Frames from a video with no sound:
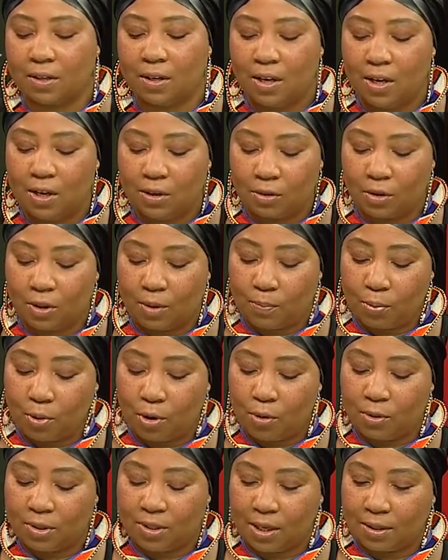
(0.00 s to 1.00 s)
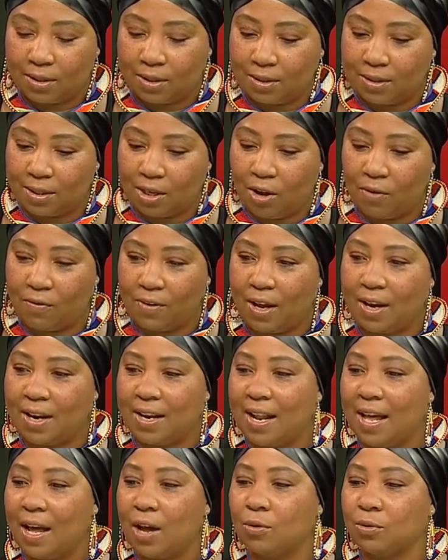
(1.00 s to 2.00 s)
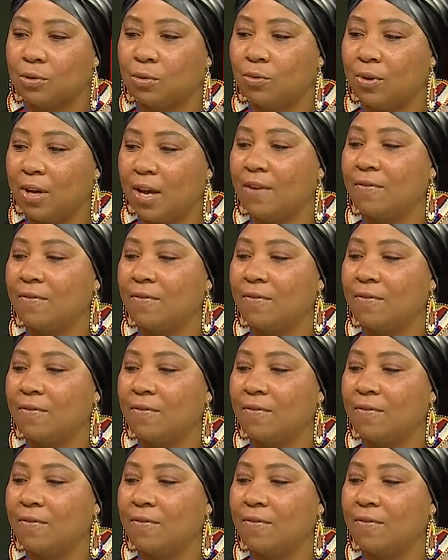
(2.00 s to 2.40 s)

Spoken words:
So the process itself allows whoever